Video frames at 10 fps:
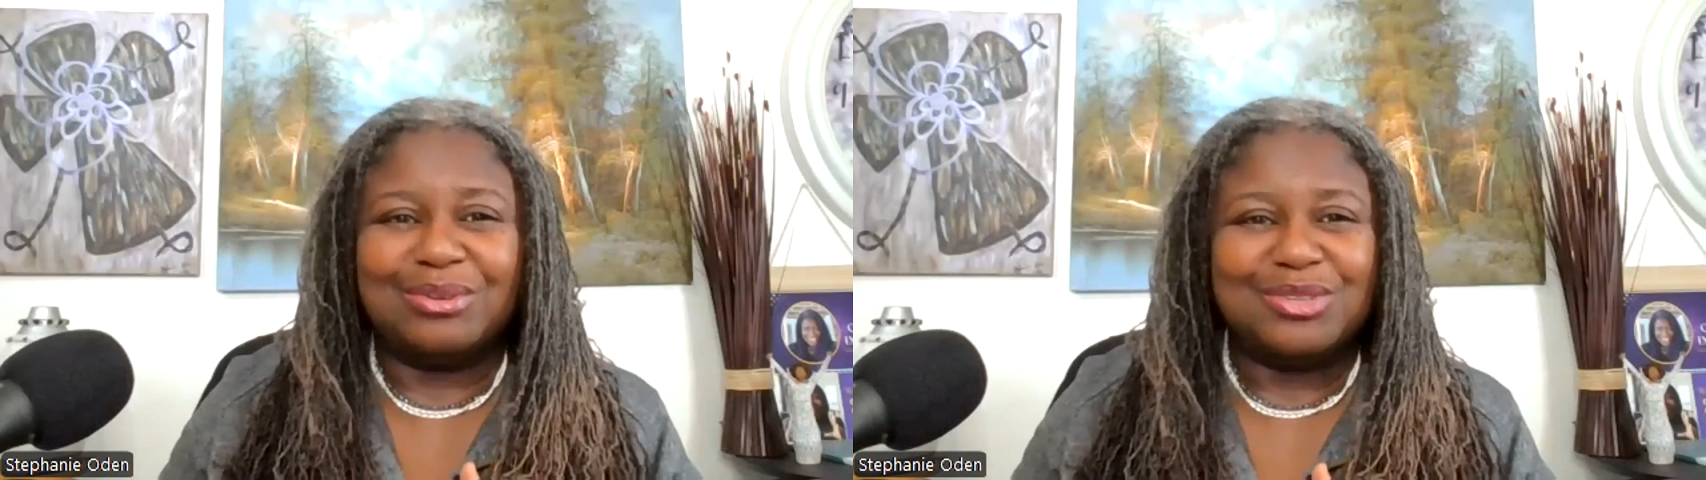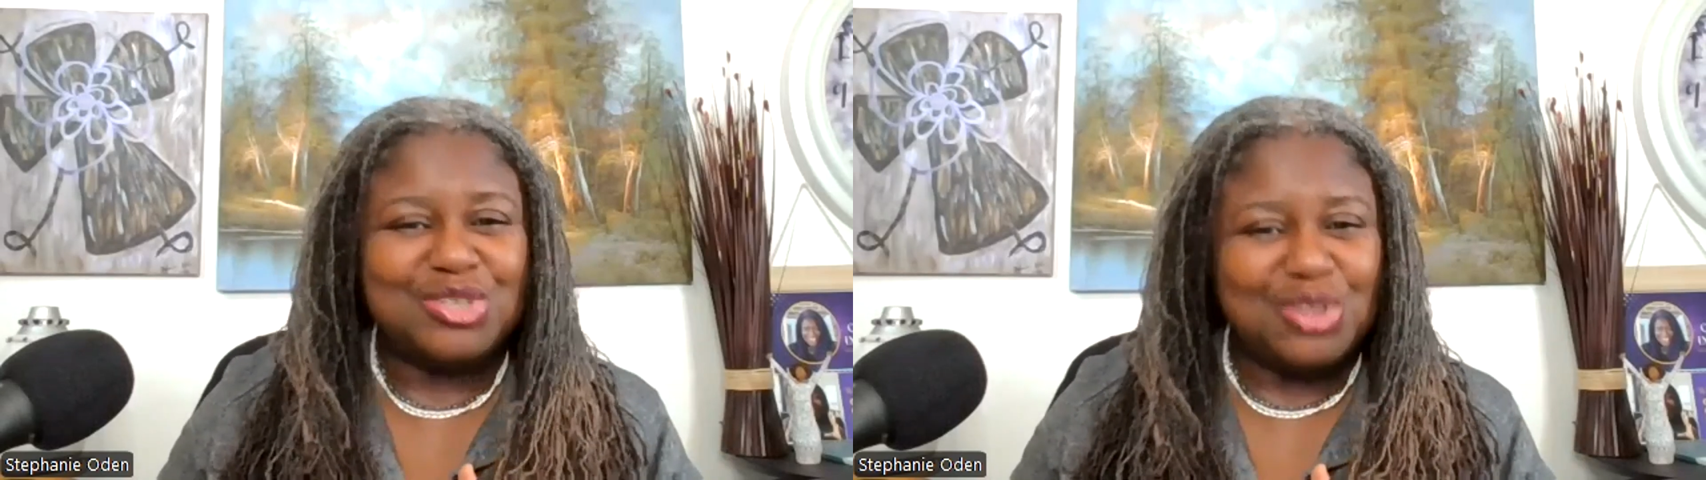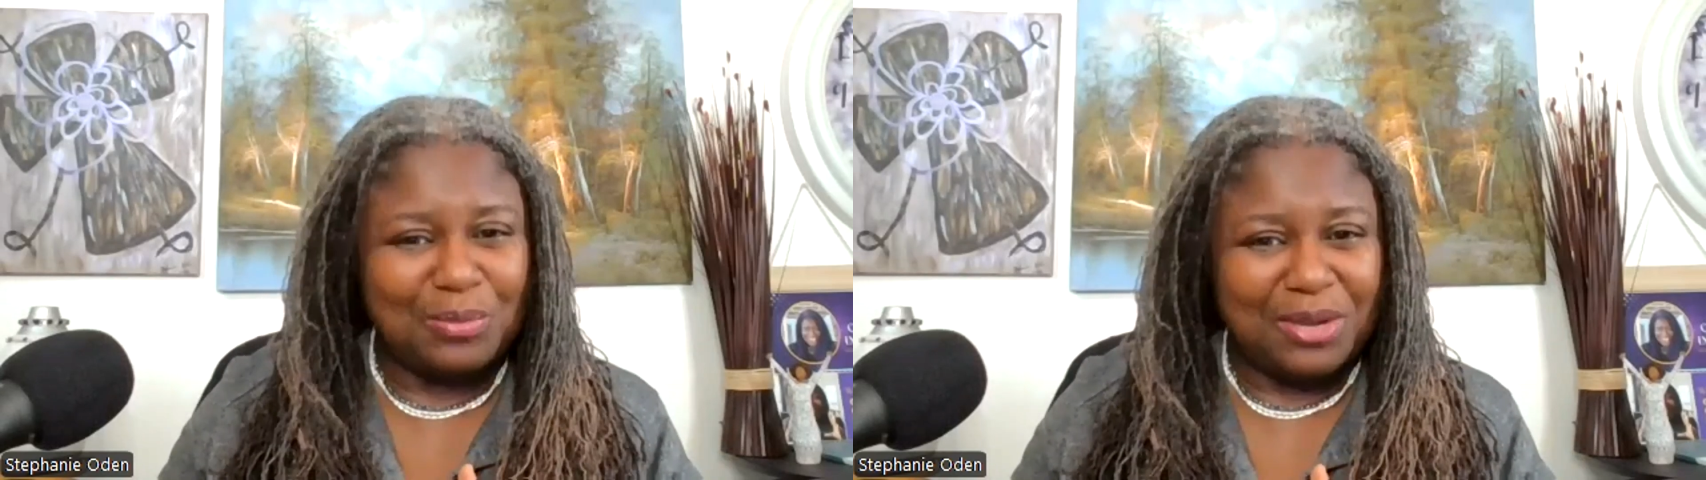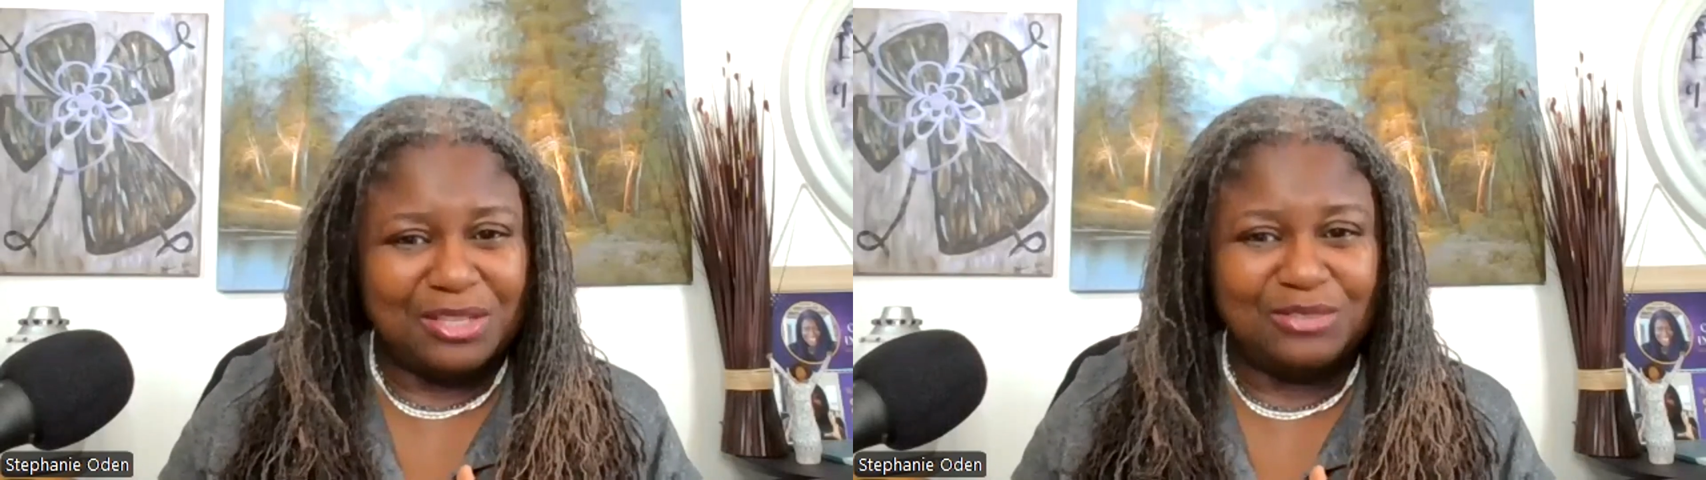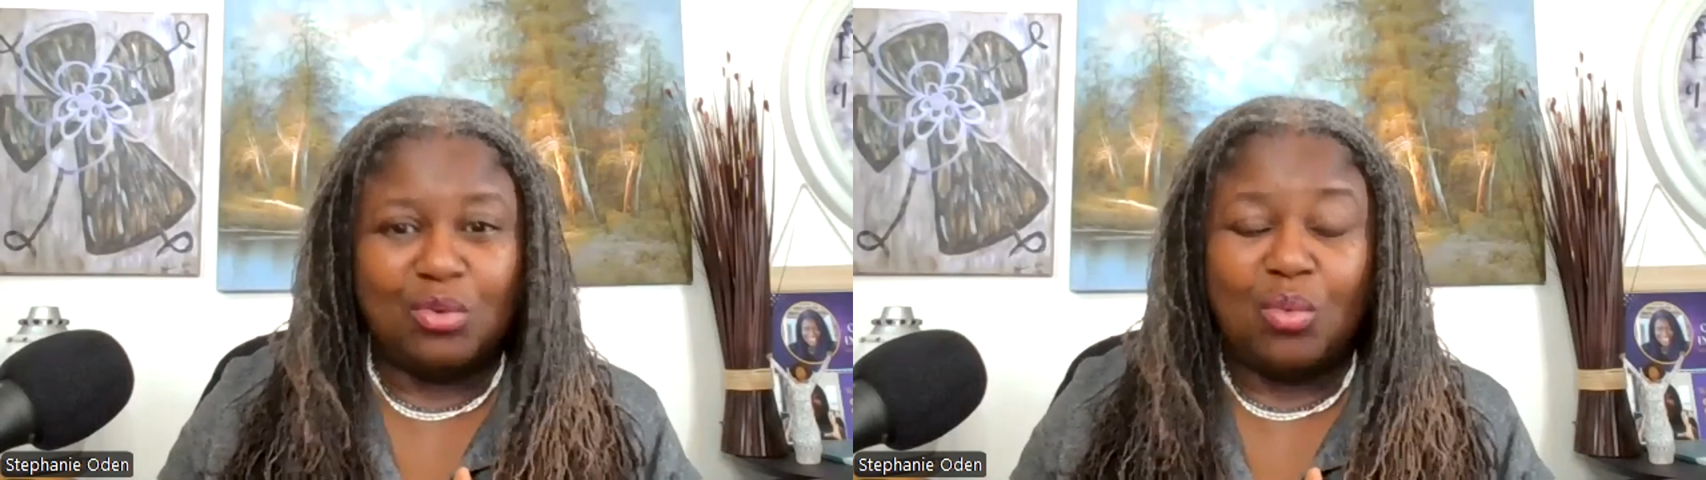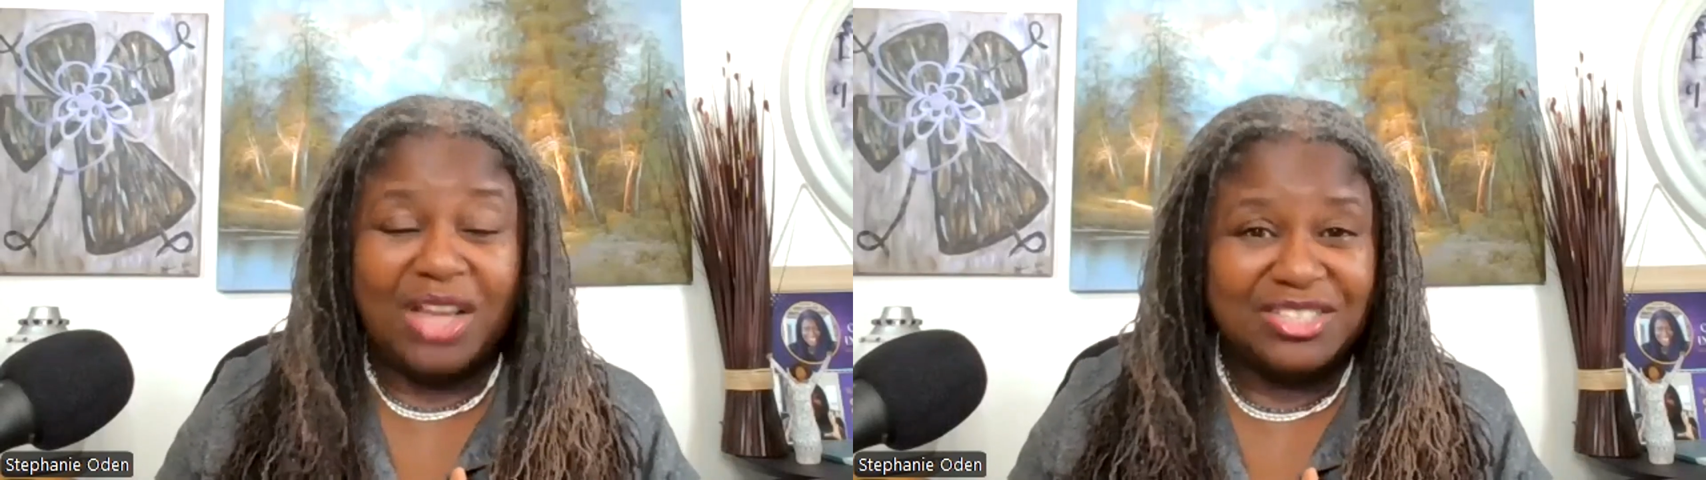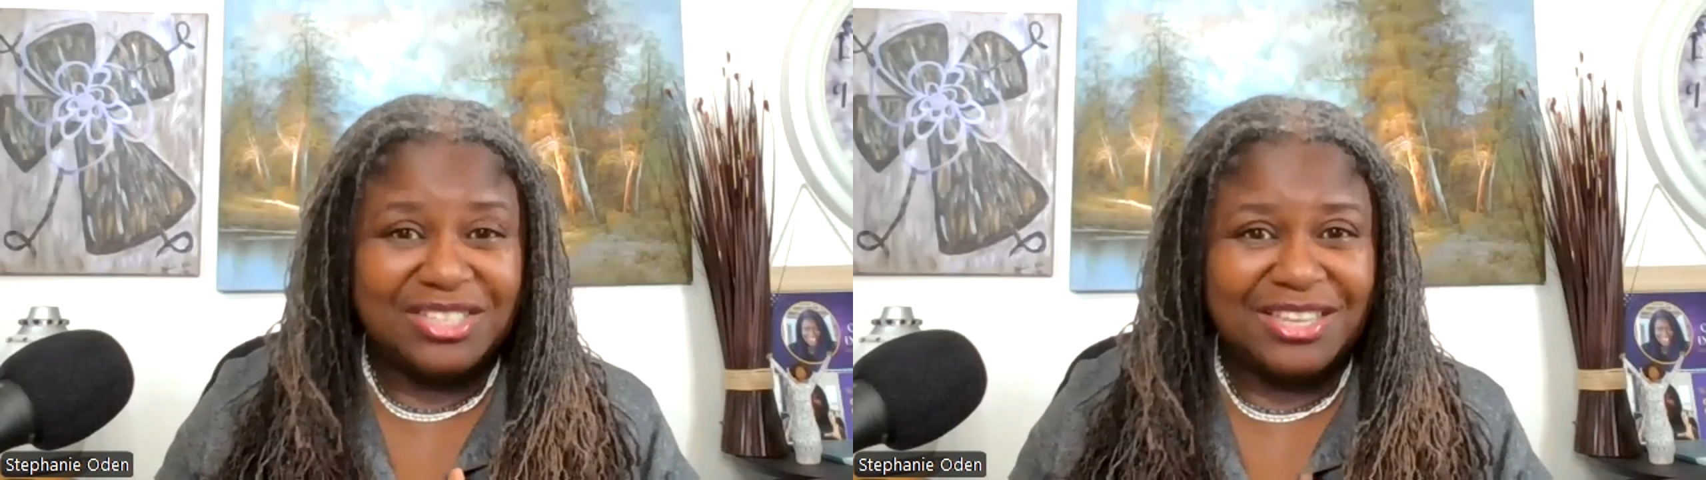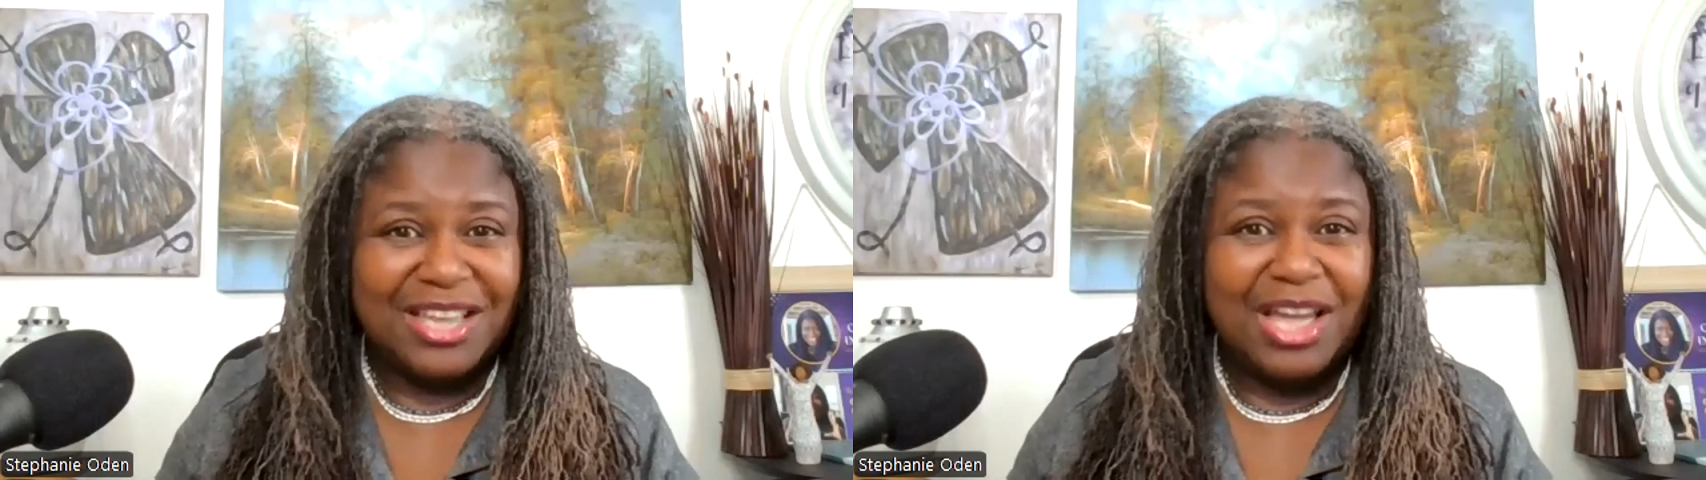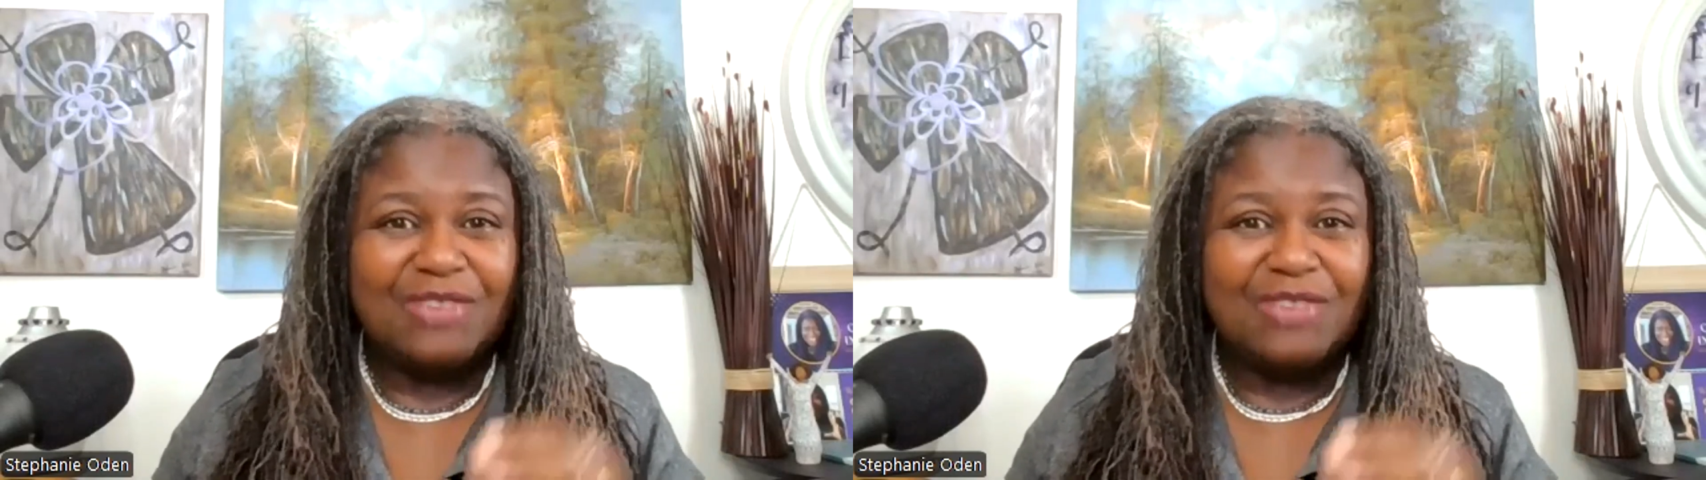so much for watching,